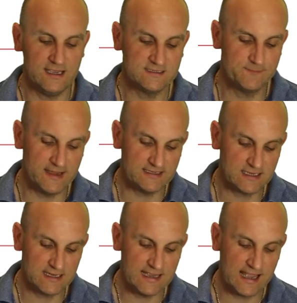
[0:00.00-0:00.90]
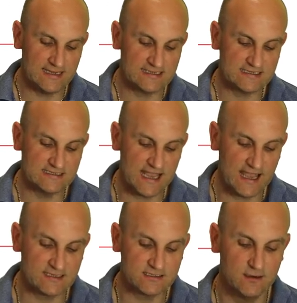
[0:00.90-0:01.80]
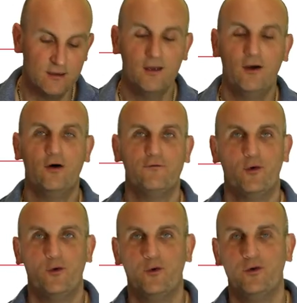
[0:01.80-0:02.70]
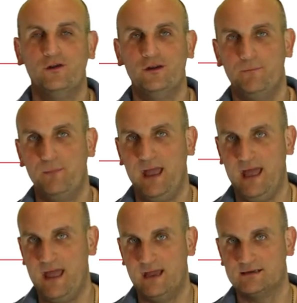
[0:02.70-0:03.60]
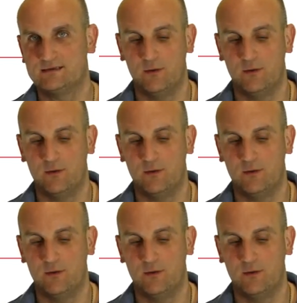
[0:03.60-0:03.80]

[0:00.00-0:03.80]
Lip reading: is basically a set of ordered pairs.